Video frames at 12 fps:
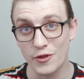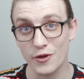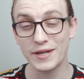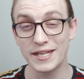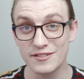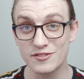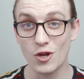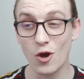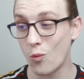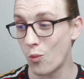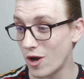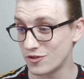there is
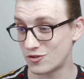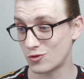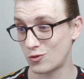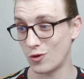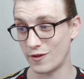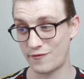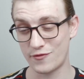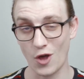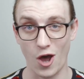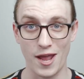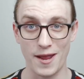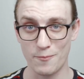no one school of
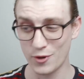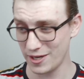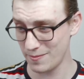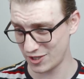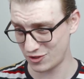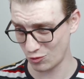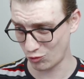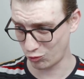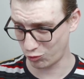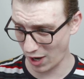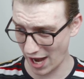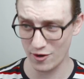thought, and pretty much
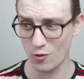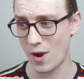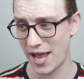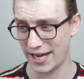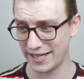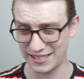right away,